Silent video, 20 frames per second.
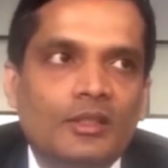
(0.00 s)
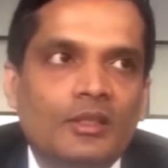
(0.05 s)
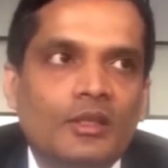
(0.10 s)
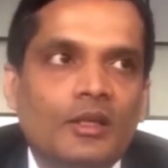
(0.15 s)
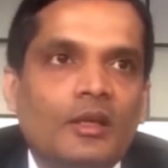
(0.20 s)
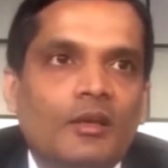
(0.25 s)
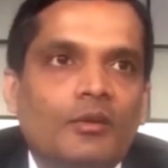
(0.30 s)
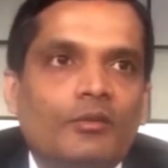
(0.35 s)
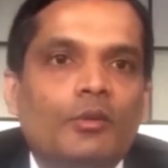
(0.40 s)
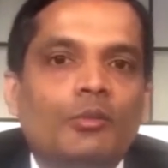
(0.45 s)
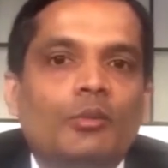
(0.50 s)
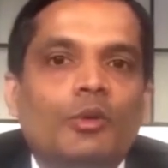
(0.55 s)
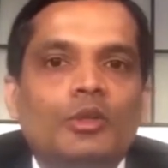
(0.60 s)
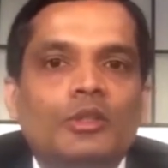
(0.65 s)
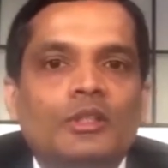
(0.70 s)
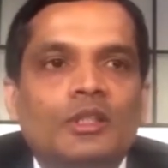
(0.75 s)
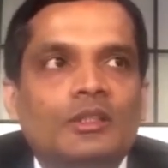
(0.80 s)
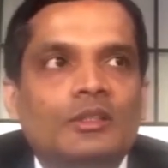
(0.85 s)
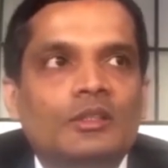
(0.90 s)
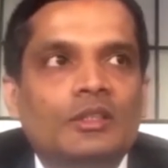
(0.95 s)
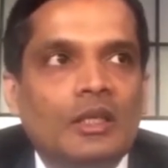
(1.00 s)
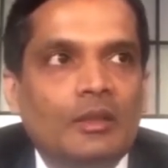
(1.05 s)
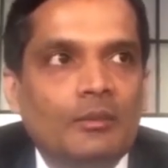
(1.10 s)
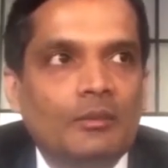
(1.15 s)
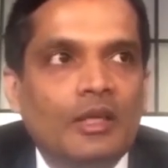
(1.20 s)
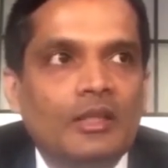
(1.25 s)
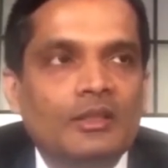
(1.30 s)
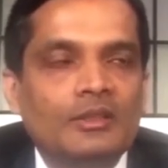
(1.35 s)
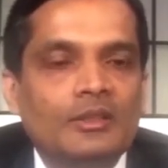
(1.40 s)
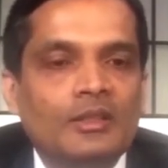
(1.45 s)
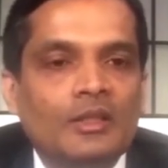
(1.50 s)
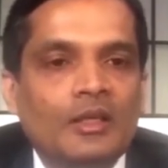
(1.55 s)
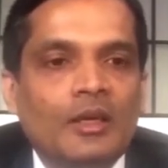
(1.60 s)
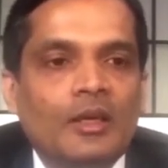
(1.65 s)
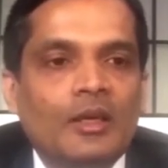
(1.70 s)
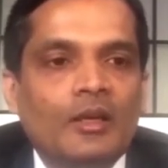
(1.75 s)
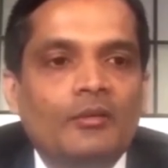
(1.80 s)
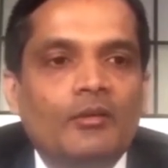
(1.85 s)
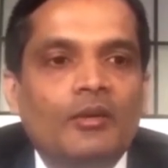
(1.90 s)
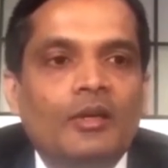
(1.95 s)
necessarily see or not
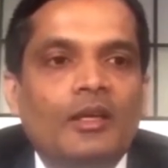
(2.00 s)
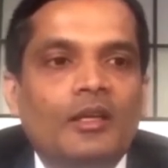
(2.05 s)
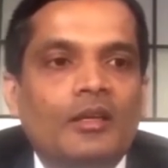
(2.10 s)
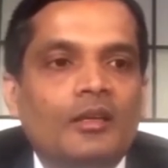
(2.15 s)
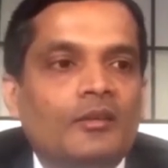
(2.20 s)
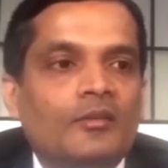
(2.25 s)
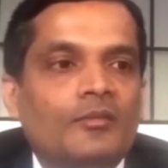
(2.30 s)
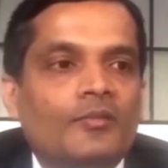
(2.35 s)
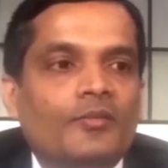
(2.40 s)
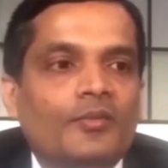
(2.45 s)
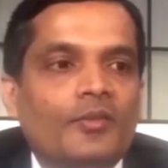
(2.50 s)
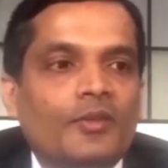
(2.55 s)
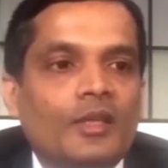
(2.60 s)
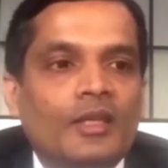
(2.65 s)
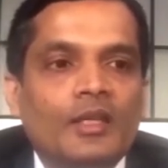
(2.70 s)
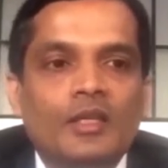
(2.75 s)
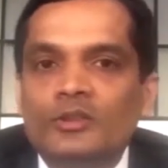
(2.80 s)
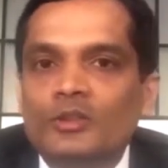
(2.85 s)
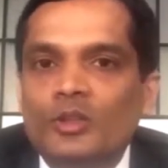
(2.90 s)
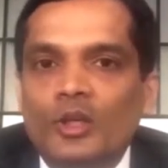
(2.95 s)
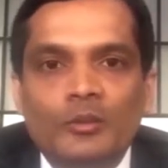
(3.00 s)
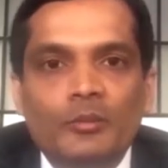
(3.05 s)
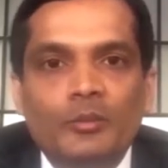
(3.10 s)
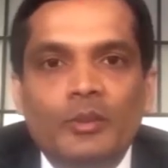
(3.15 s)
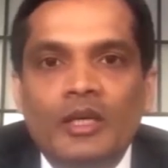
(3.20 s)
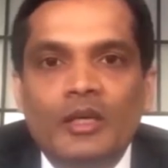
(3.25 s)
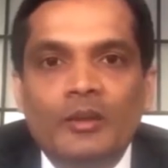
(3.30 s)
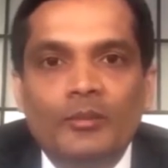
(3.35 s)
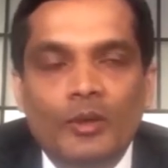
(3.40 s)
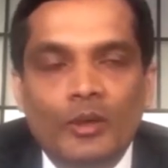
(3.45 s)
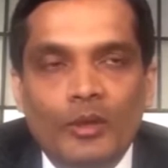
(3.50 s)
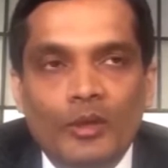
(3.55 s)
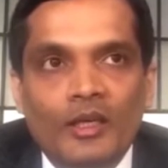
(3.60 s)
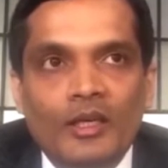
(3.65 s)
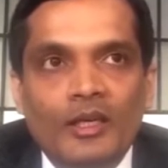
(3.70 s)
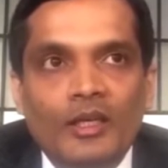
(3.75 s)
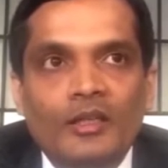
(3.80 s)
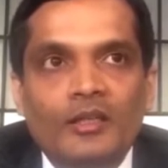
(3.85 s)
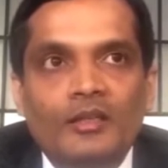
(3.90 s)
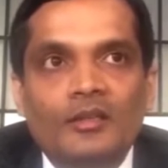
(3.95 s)
see. It will show you more than
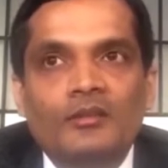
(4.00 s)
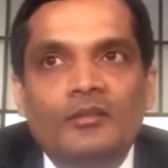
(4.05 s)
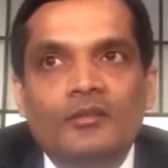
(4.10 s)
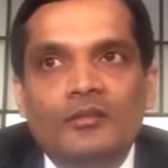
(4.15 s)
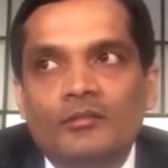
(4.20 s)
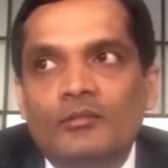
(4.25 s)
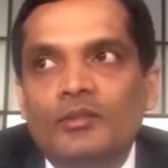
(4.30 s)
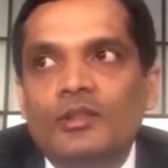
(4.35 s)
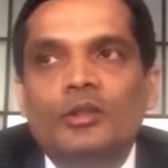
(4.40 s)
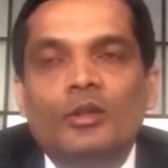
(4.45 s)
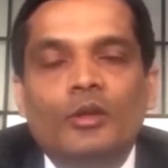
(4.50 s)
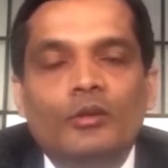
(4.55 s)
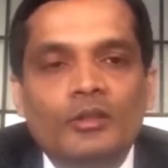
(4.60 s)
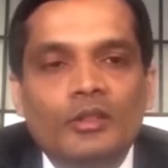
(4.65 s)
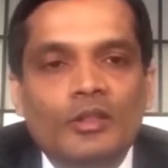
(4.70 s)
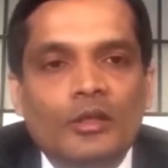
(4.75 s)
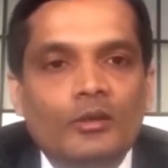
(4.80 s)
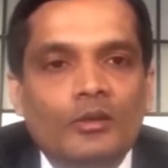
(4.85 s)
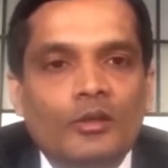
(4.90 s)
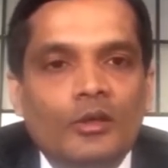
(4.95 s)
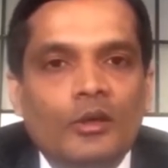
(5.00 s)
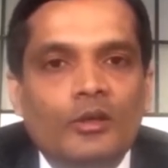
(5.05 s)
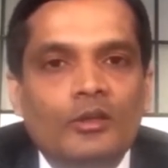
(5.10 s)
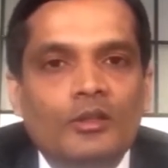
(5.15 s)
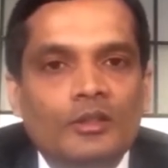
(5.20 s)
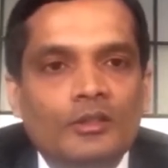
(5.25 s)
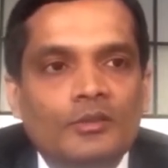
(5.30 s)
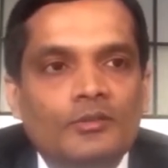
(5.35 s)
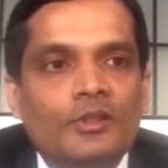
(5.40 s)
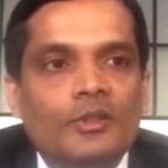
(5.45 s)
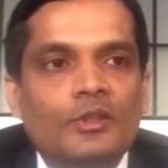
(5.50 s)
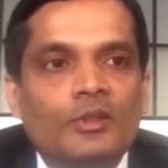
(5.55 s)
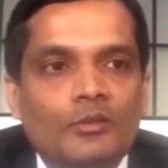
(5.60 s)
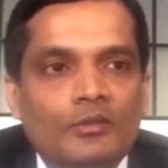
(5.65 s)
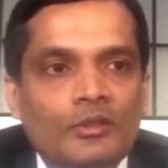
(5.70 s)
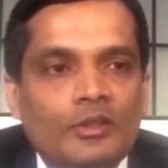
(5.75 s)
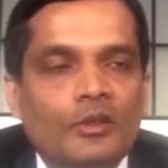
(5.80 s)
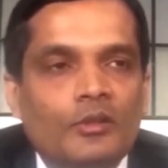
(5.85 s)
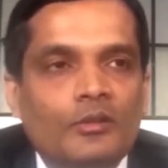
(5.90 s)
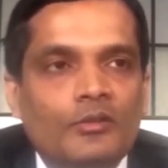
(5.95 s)
necessary things, so it can actually scare you
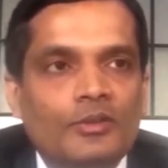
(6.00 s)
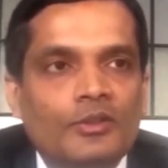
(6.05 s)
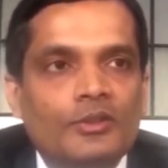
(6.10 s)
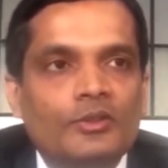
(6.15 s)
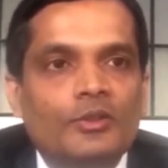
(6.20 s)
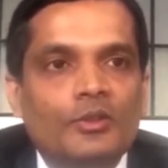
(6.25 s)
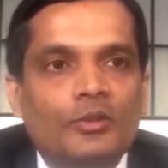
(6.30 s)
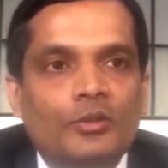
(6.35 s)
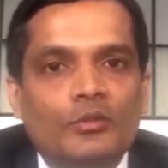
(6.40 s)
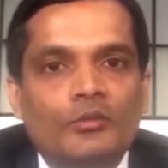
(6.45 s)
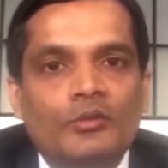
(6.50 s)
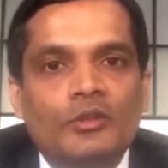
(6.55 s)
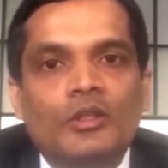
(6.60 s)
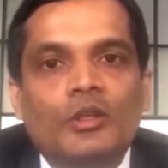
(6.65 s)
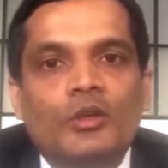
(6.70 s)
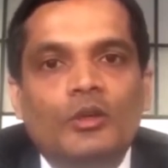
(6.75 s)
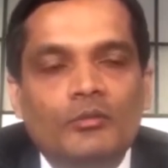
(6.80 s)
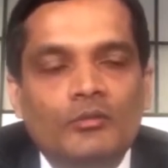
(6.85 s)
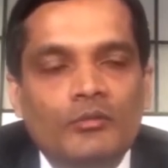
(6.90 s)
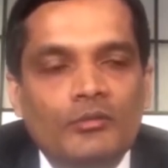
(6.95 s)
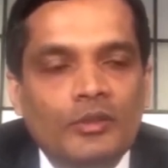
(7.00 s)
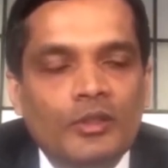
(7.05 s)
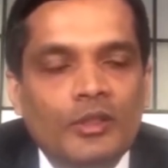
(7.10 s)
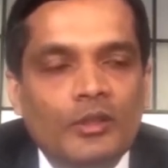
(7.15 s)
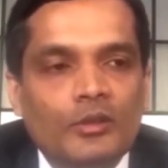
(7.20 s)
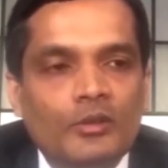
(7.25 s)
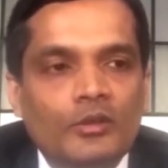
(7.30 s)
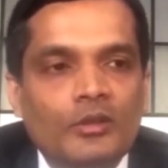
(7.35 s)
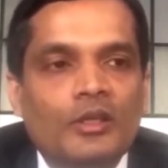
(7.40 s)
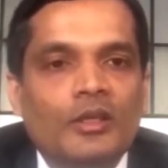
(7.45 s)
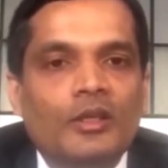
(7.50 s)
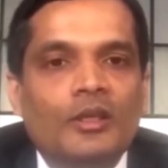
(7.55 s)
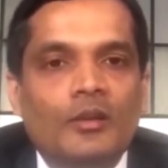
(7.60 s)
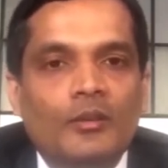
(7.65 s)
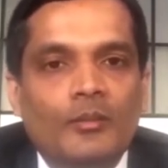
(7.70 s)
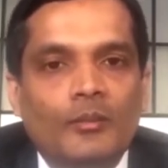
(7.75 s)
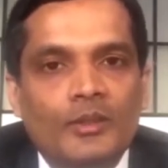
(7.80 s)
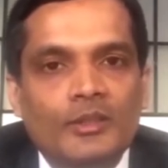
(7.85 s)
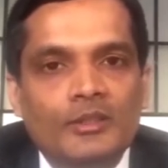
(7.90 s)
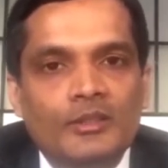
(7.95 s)
to a large extent but